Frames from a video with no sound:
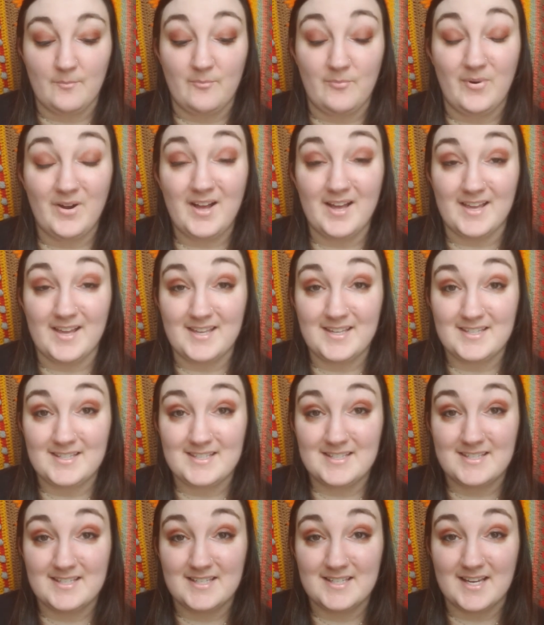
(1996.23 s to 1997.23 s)

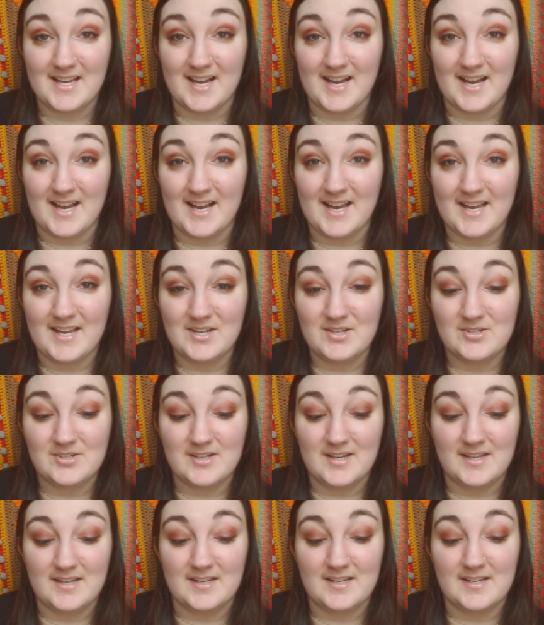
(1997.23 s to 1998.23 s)
But I
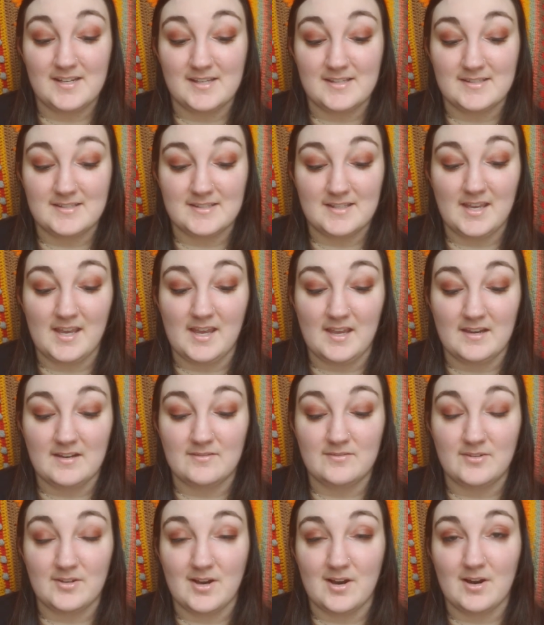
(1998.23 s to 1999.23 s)
created a skein
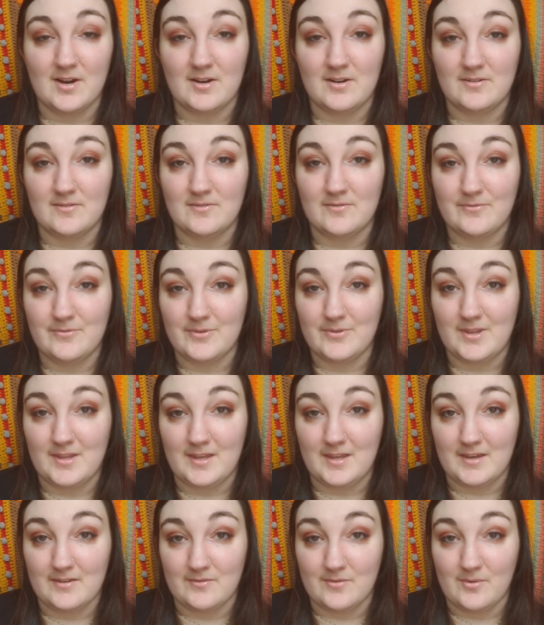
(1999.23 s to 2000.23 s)
of yarn for the
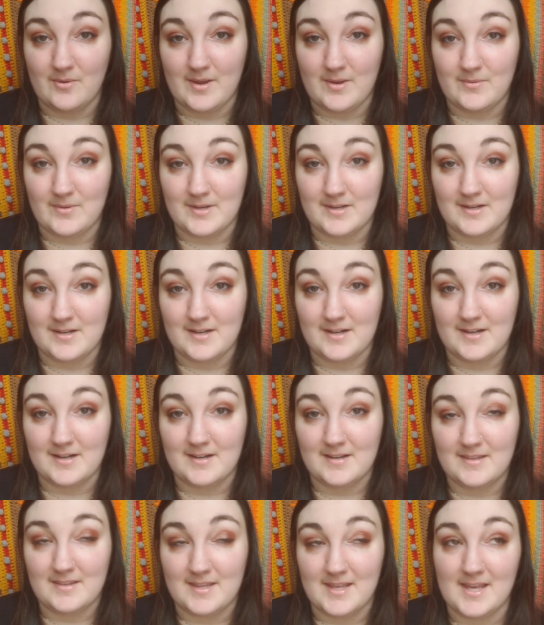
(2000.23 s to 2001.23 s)
giveaway winner
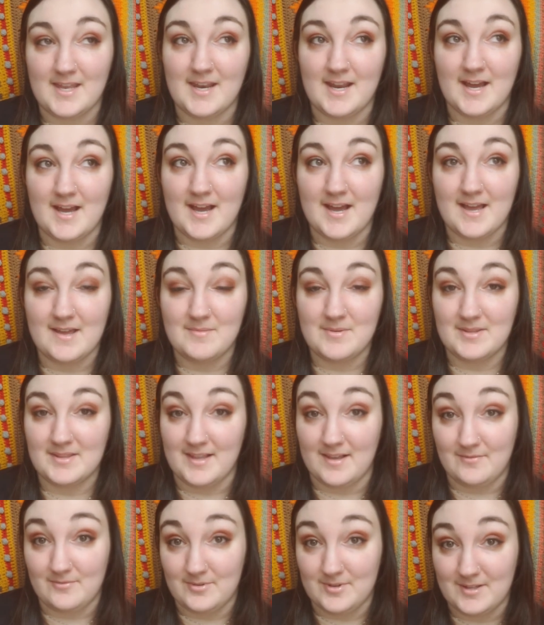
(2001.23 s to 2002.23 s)
that I'm in
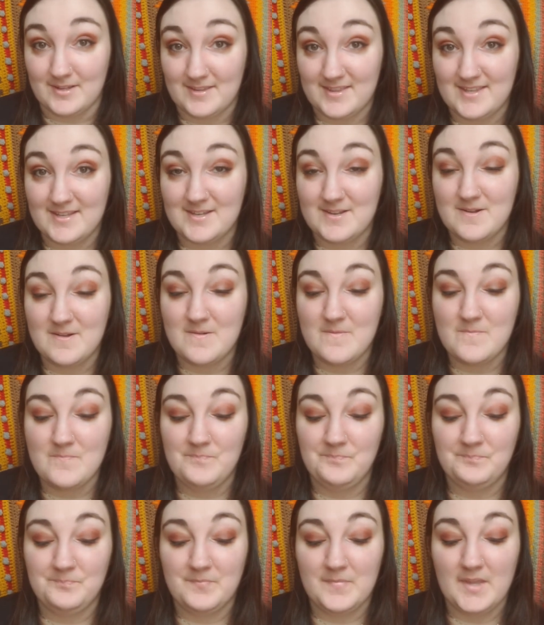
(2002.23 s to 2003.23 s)
love with.
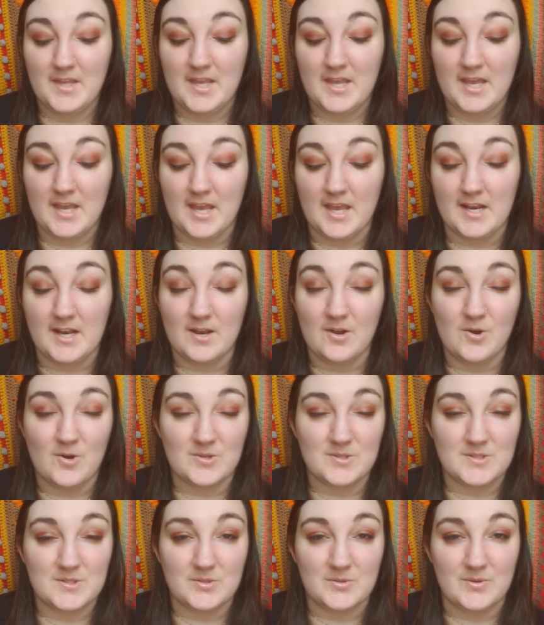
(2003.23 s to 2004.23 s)
And I
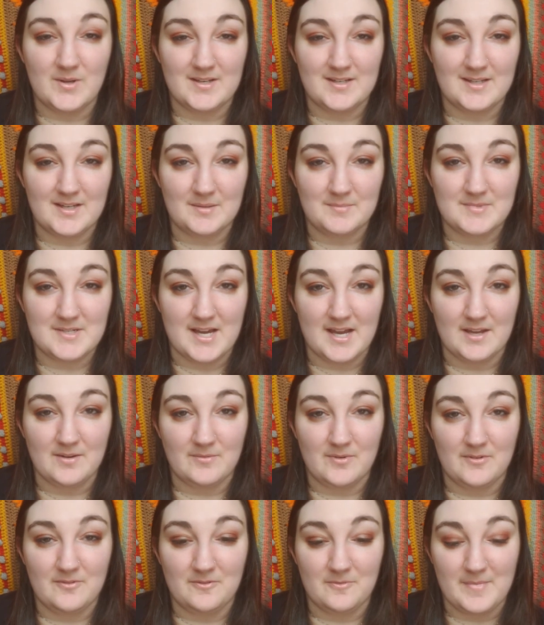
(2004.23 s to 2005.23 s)
also ended up dyeing
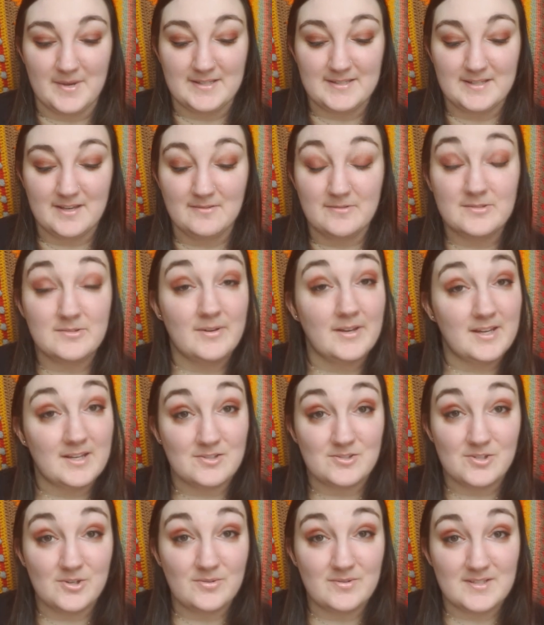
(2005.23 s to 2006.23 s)
one for myself so I can
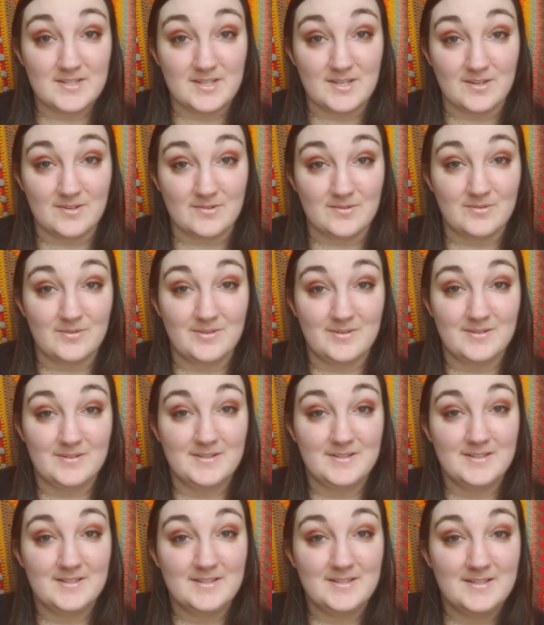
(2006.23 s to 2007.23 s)
show it to you,
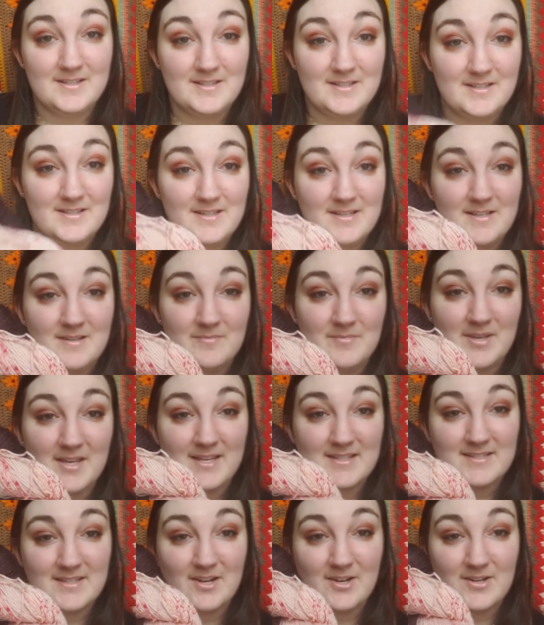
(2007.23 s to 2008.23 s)

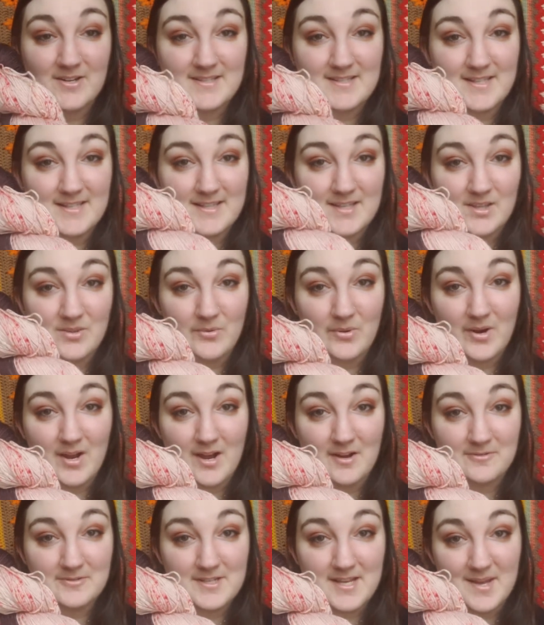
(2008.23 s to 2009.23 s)
because I already sent the other one
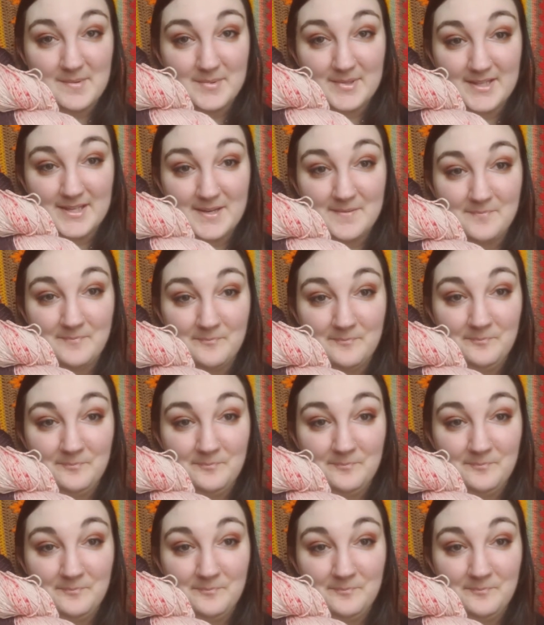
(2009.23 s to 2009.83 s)
off to Emily.